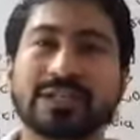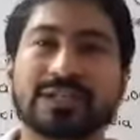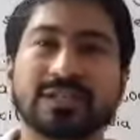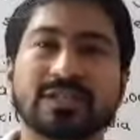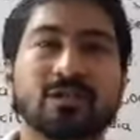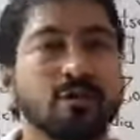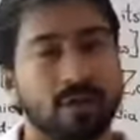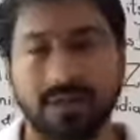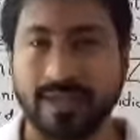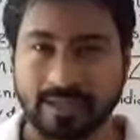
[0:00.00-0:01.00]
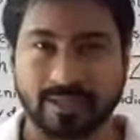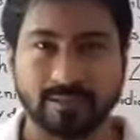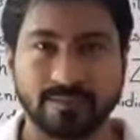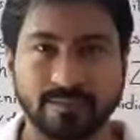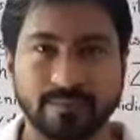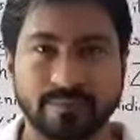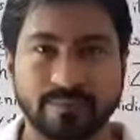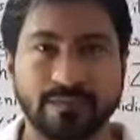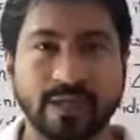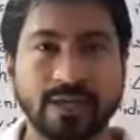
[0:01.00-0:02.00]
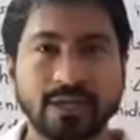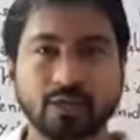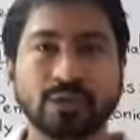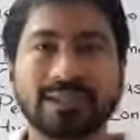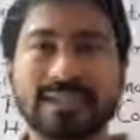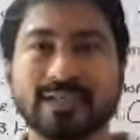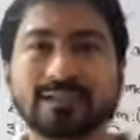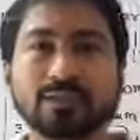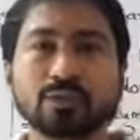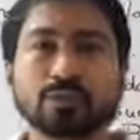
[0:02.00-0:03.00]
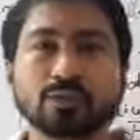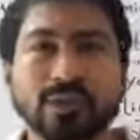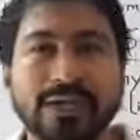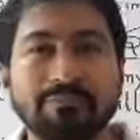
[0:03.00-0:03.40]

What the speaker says: yeast organism. So these are the two